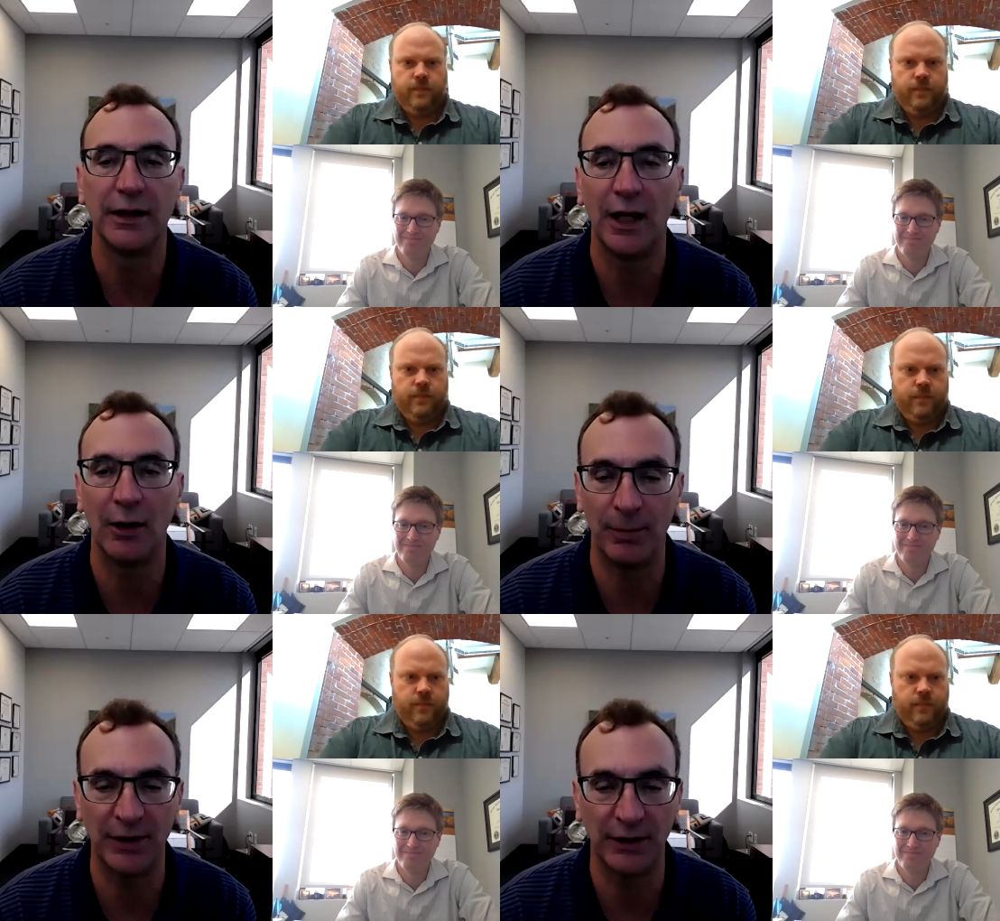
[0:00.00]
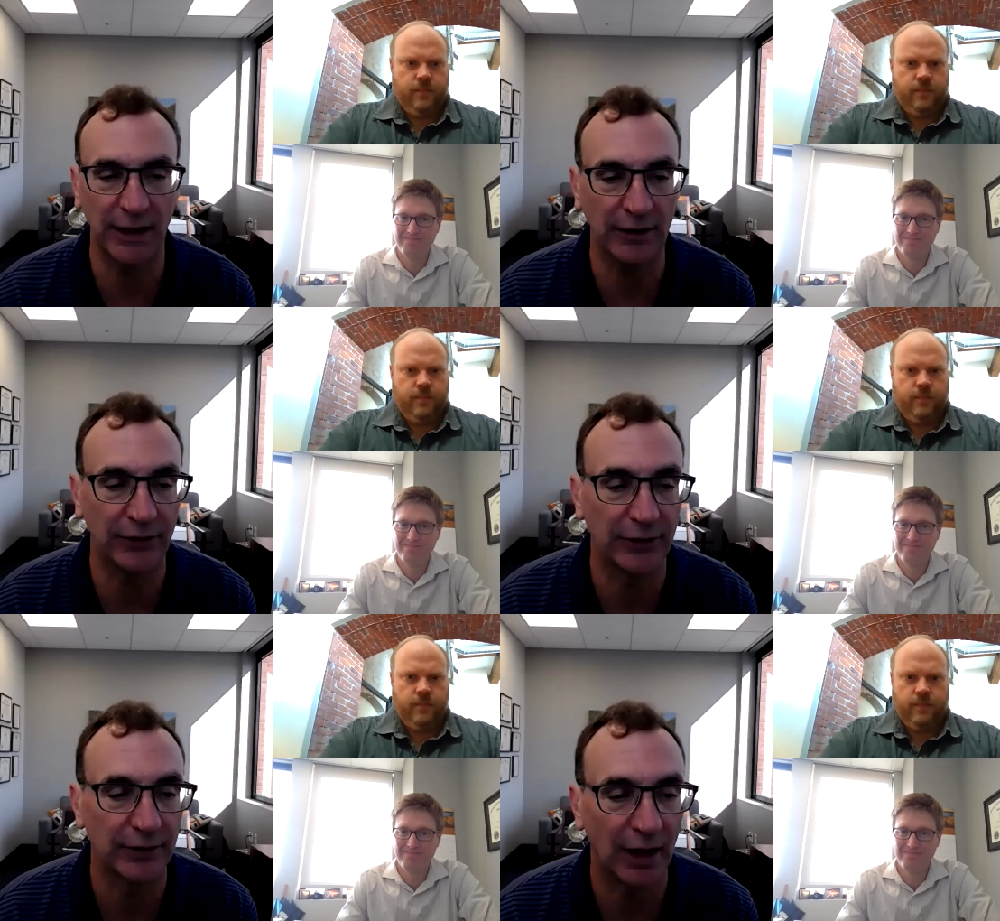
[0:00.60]
Speaker 1: help on a
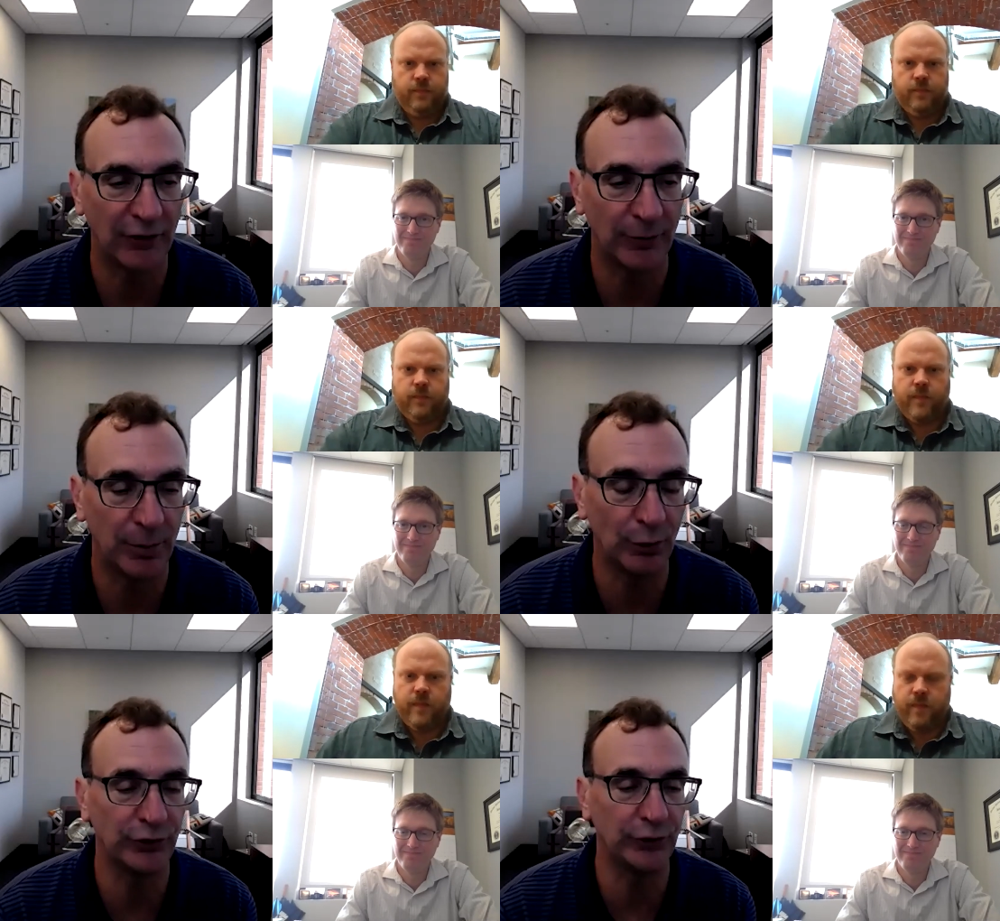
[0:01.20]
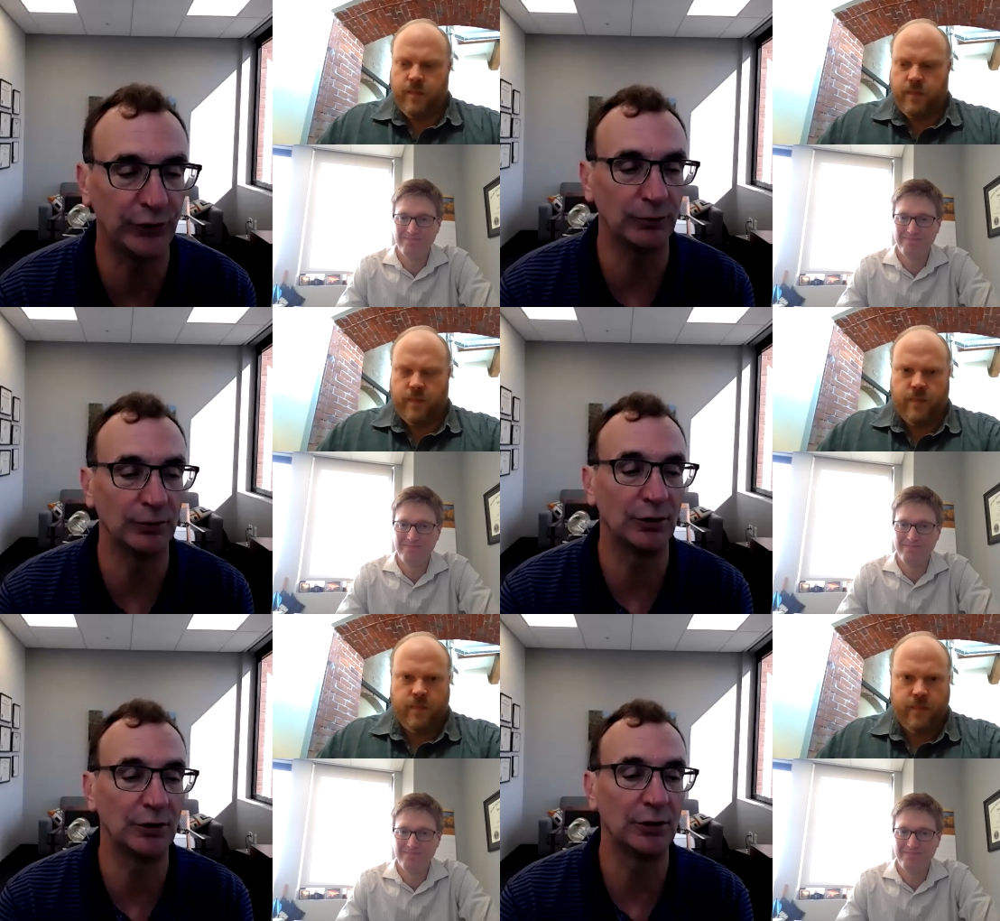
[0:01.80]
case as opposed to
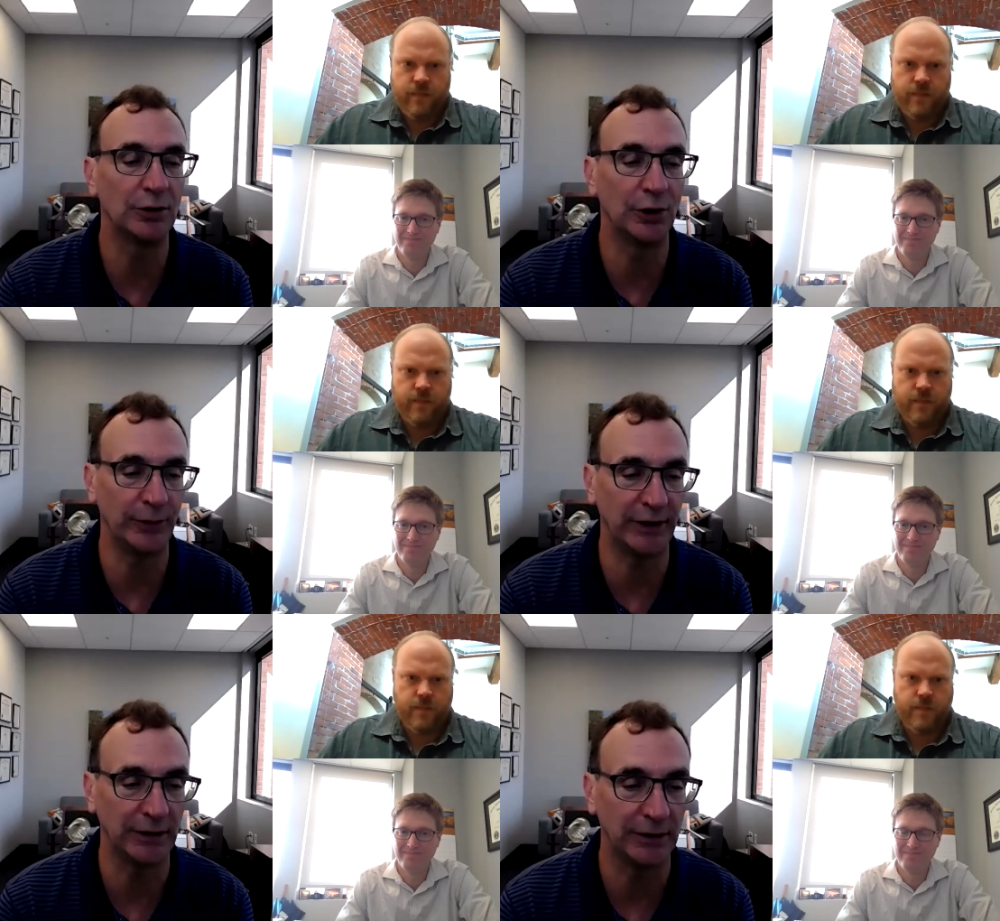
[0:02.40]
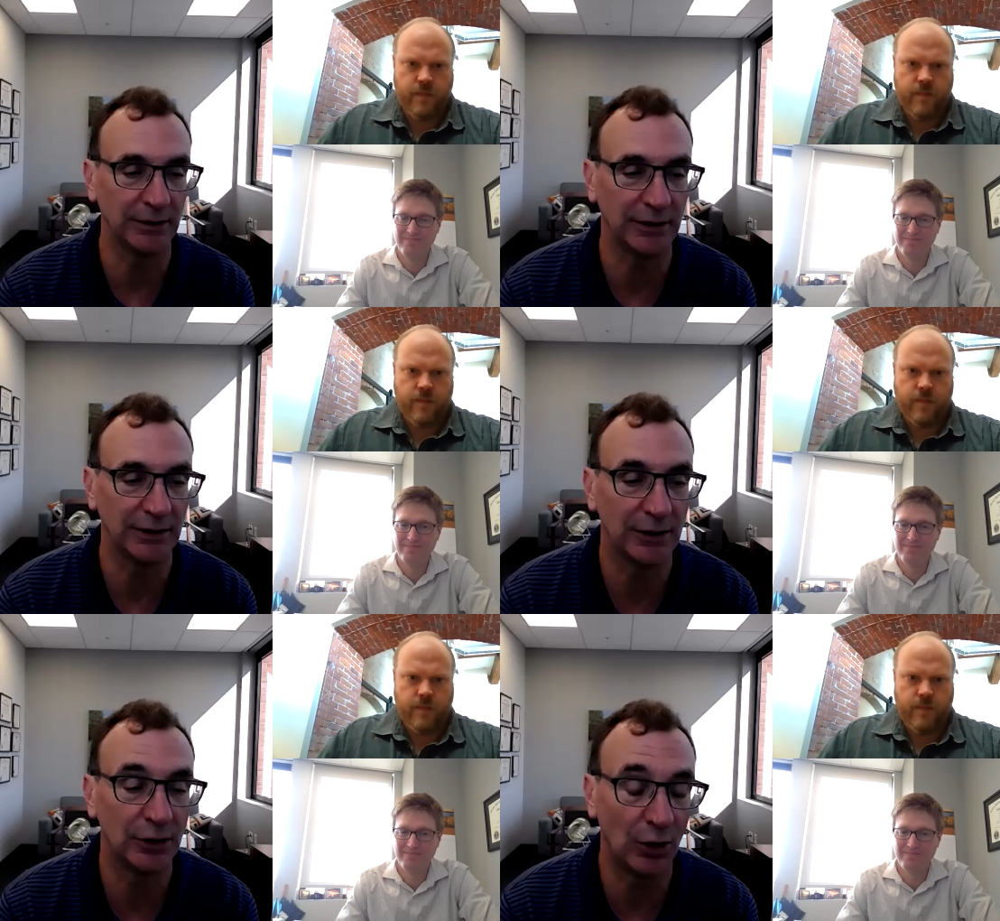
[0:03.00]
going,
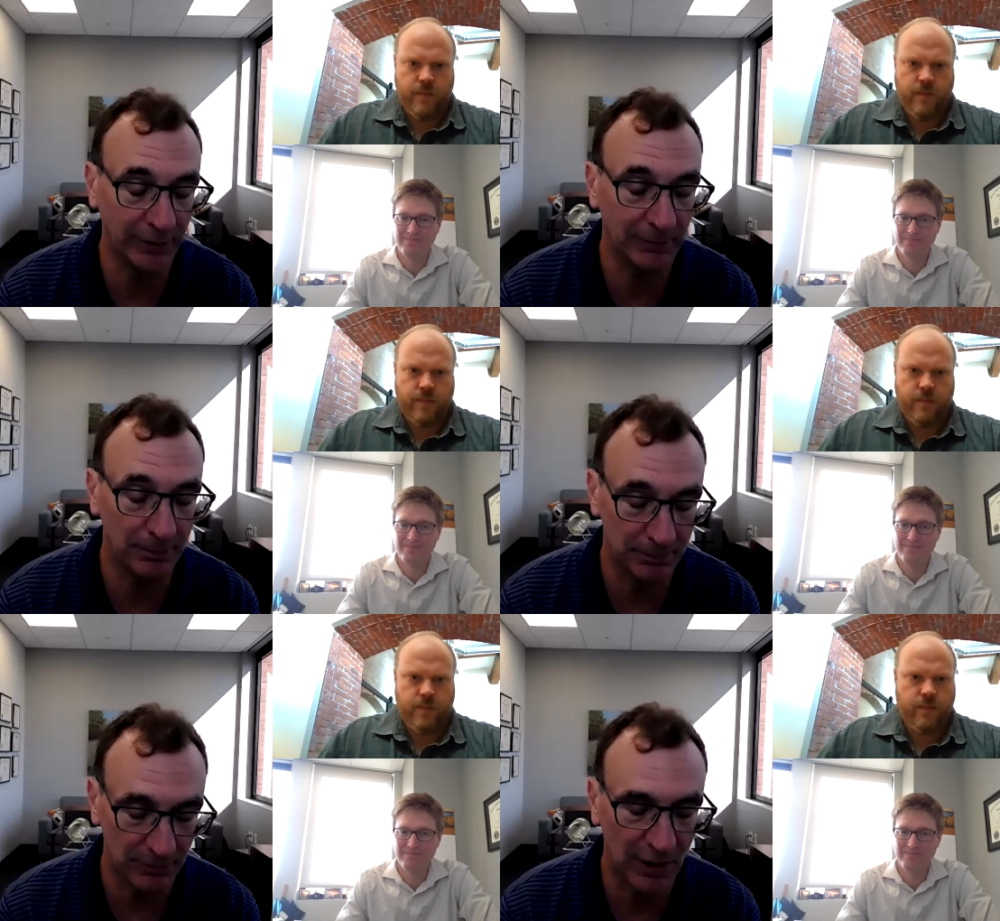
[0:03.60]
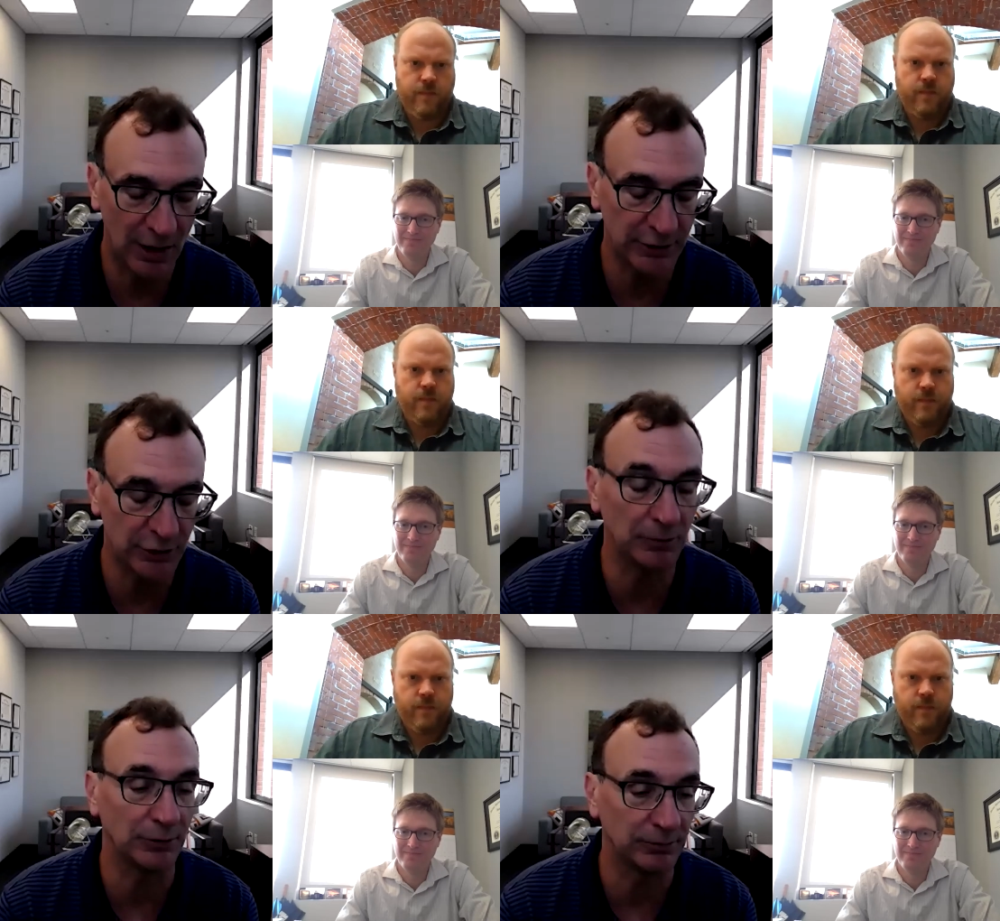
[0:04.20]
going on
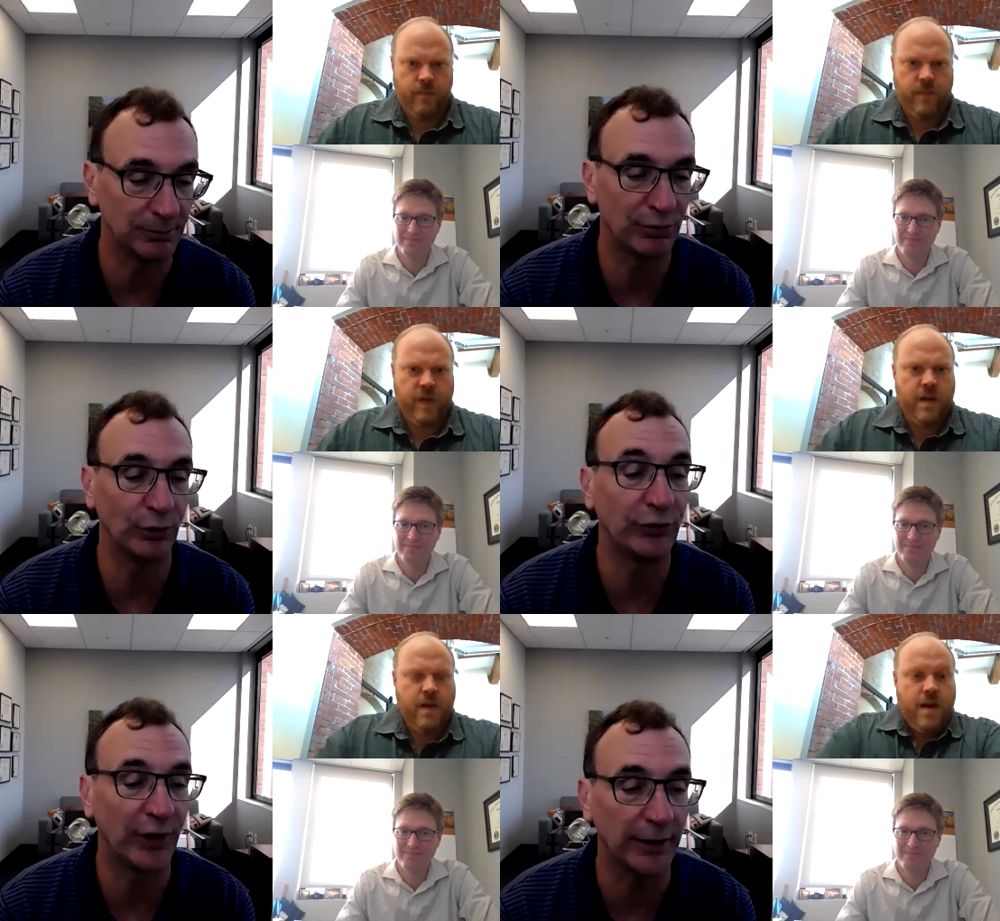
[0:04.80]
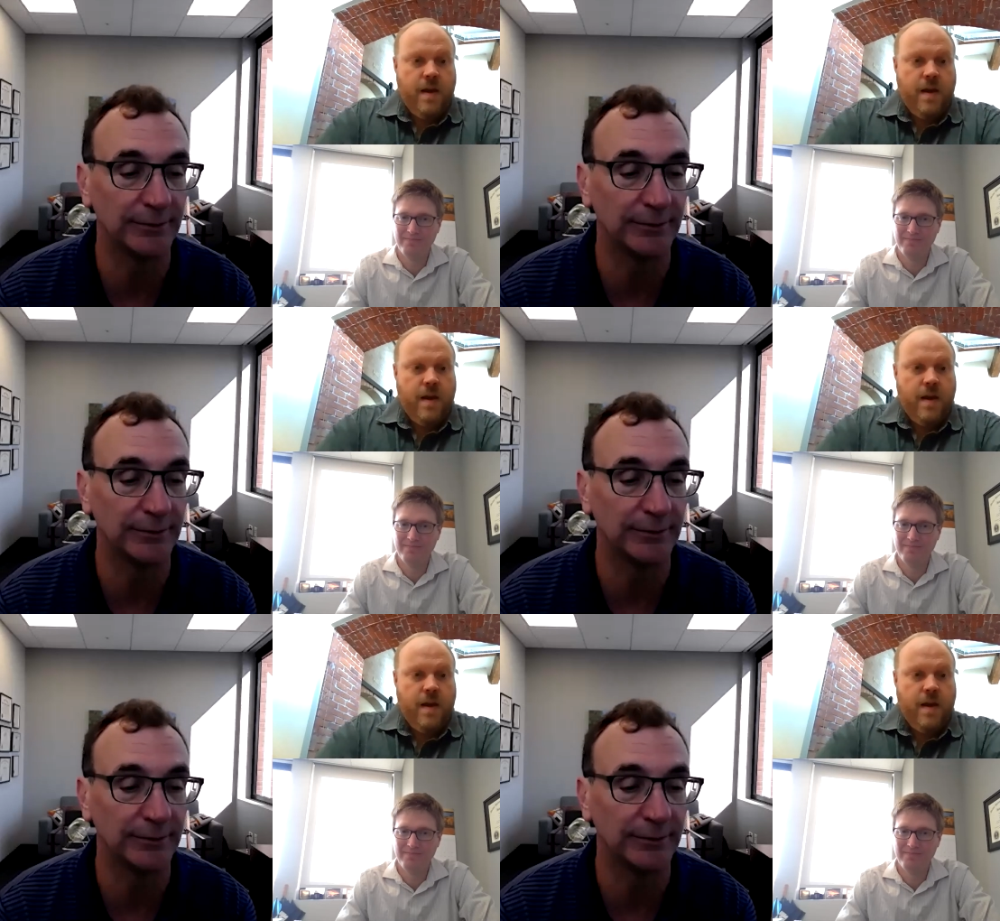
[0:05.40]
your own pro se?